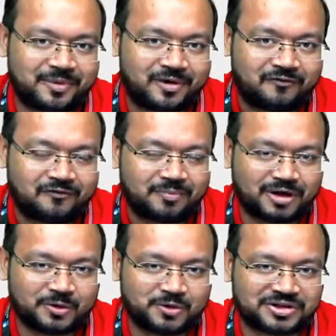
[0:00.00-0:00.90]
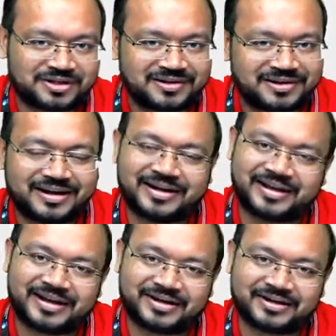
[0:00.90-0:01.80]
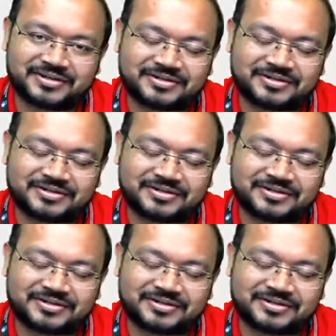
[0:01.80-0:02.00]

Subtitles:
of pollution indicator.